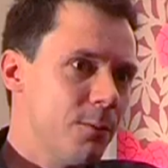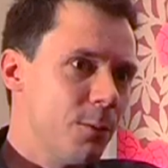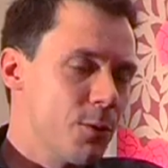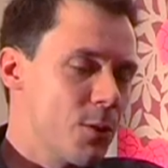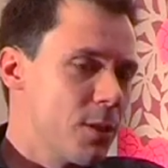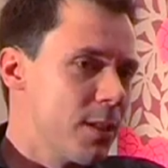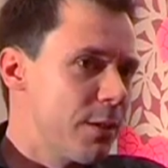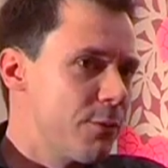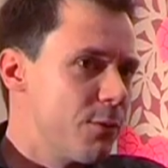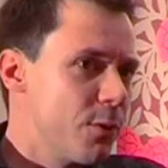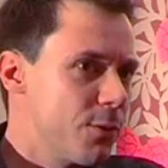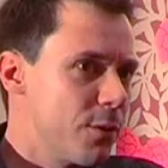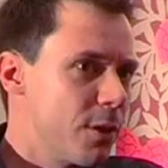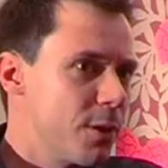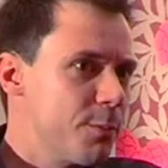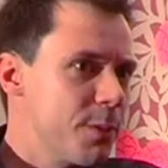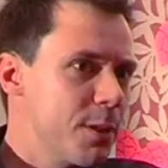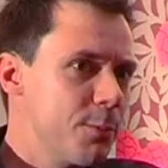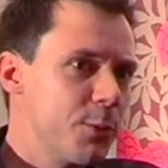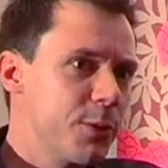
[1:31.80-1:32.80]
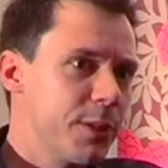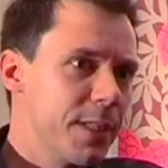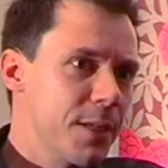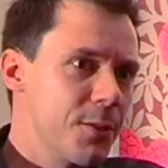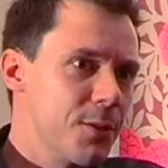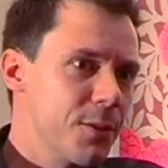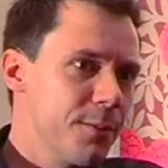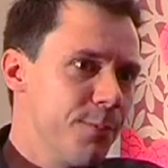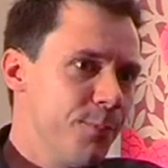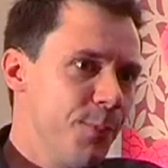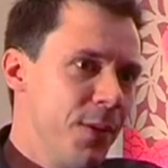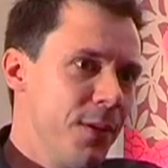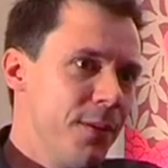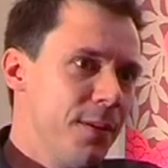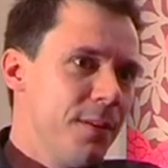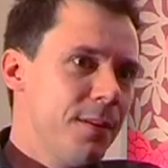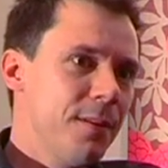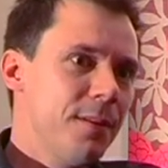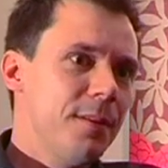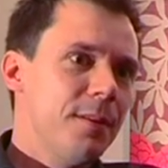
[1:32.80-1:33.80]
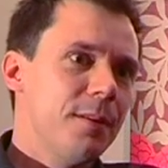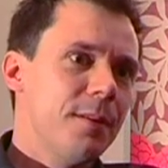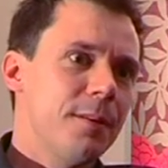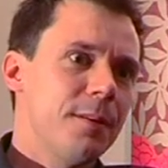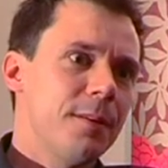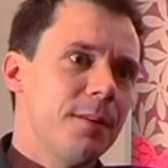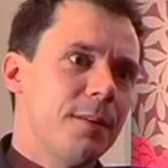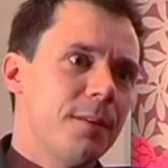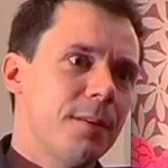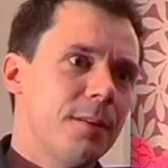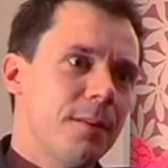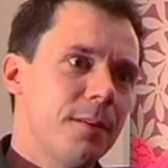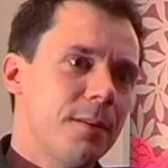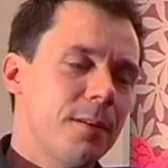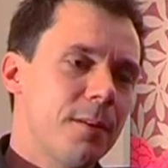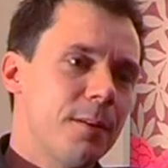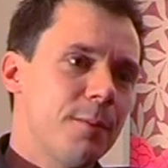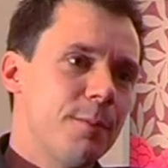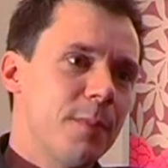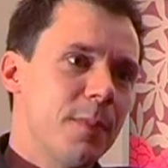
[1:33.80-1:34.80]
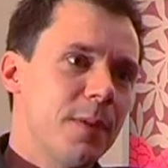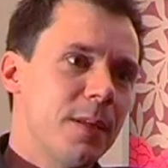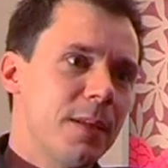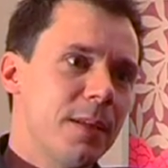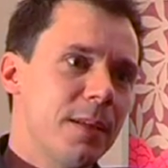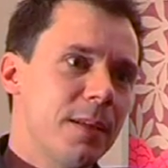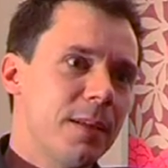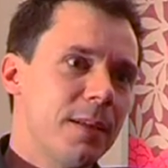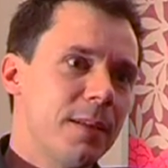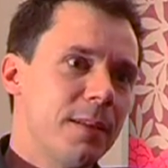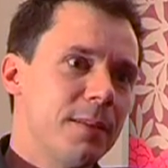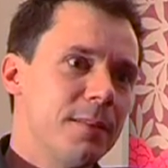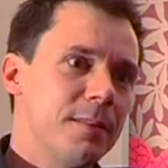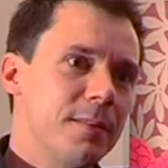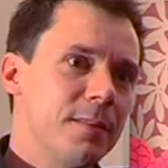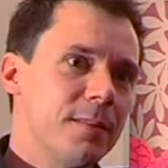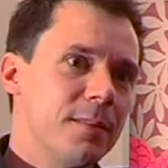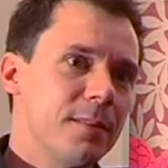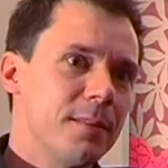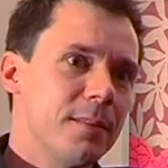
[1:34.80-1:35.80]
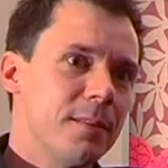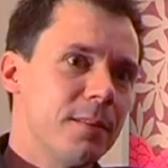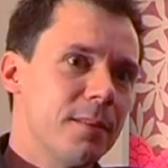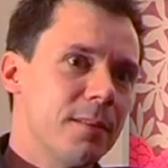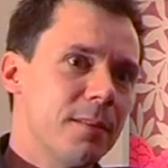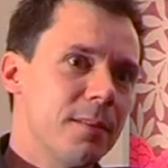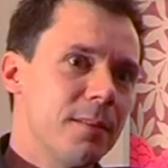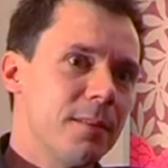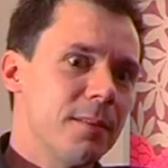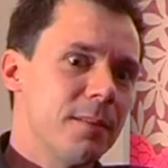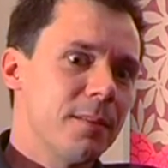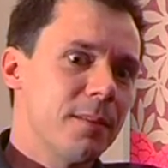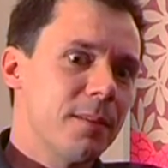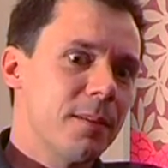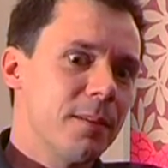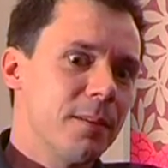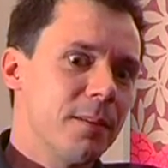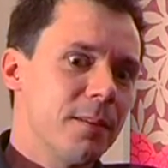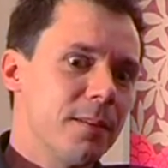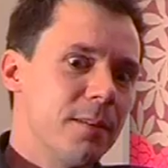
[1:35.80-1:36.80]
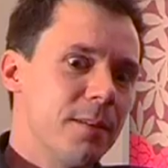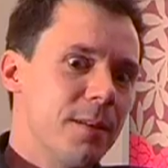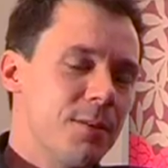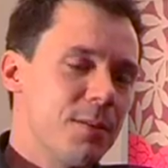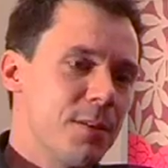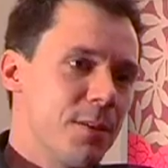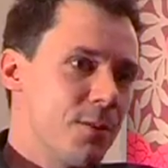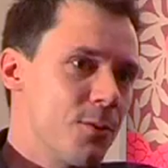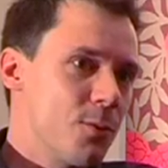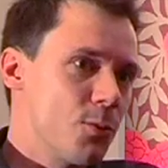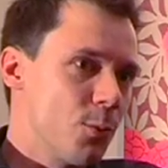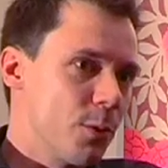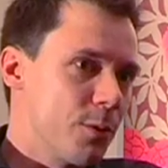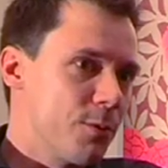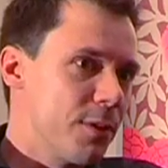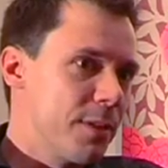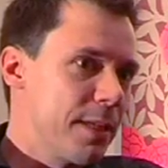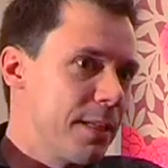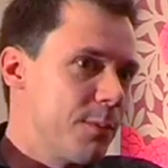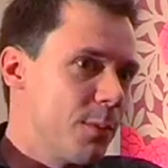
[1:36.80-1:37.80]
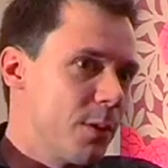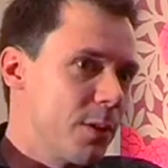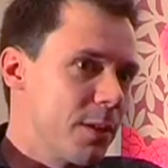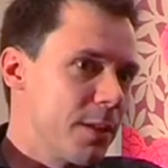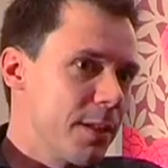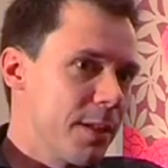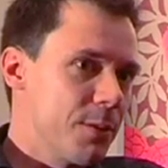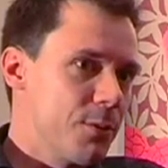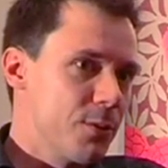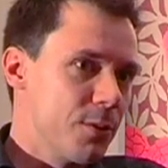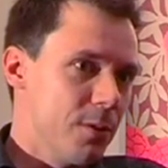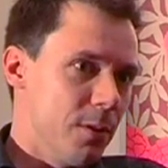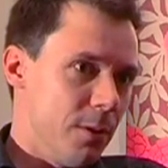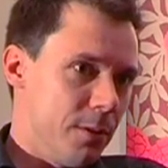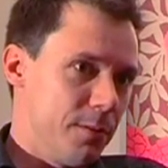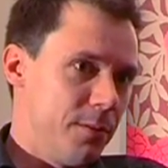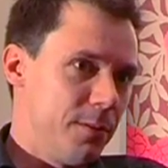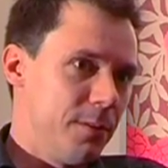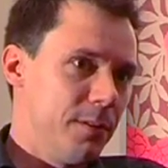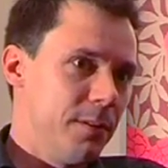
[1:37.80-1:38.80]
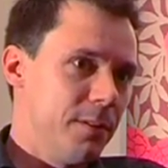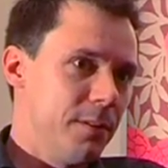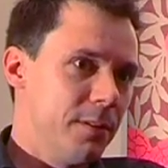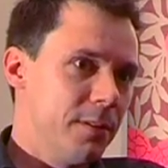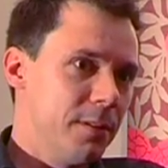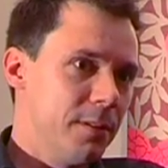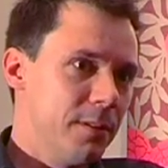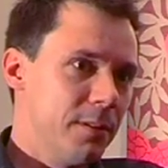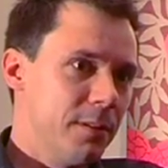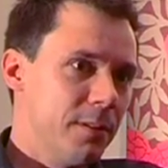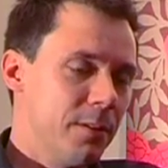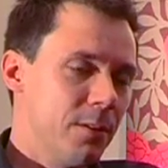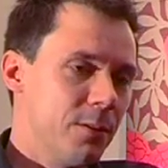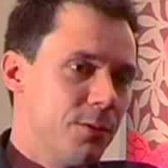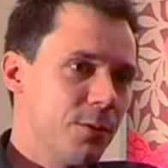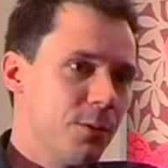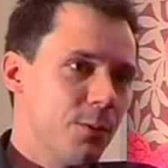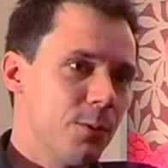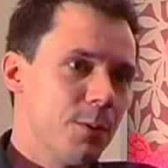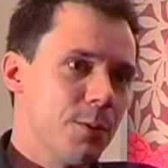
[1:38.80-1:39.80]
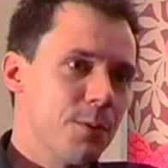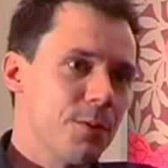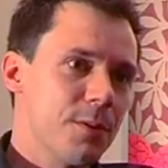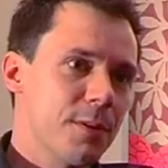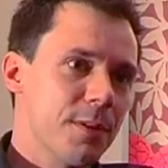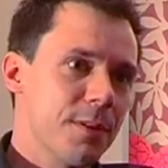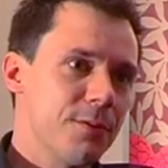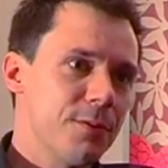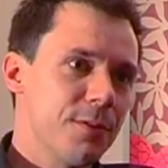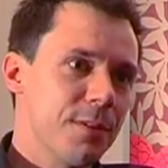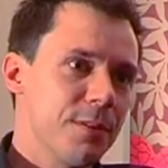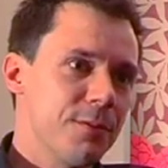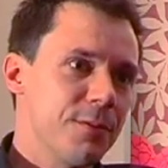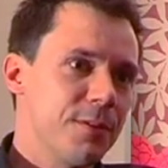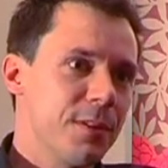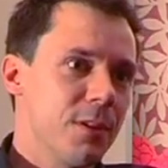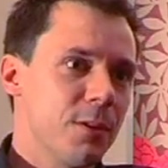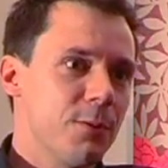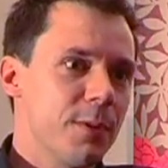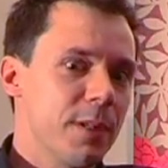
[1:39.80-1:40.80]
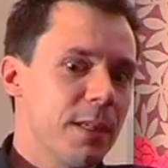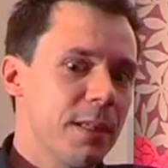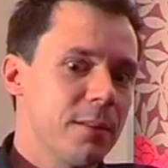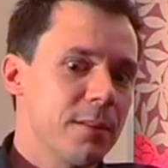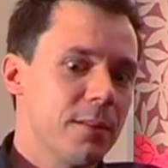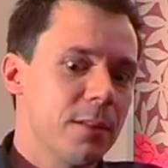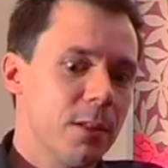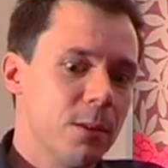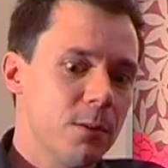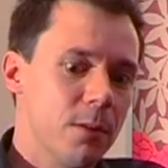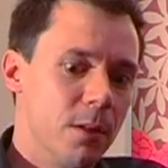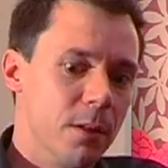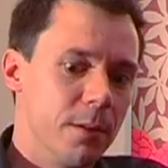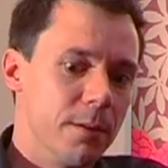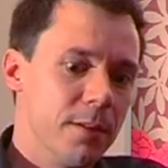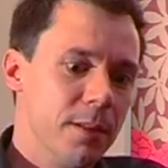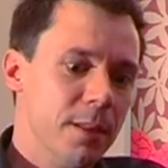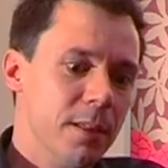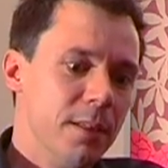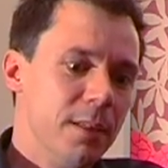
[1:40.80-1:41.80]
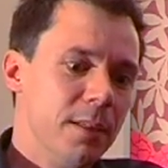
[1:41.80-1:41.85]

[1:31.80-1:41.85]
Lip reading: what's the level of IP protection, and is this a sort of a landmark case or not? Of course, if we let it go on,